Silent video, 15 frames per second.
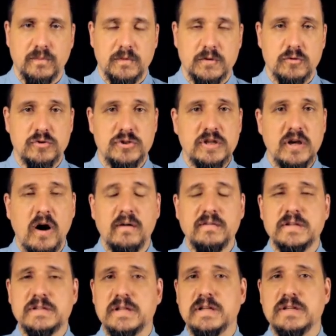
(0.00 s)
So she
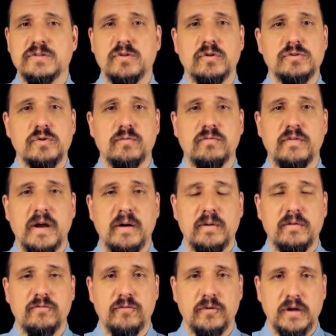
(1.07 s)
obviously is also very
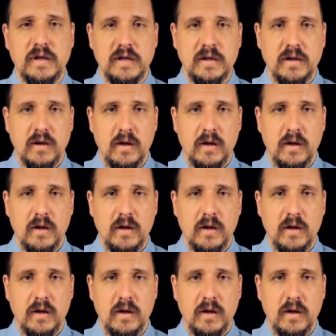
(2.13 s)
free,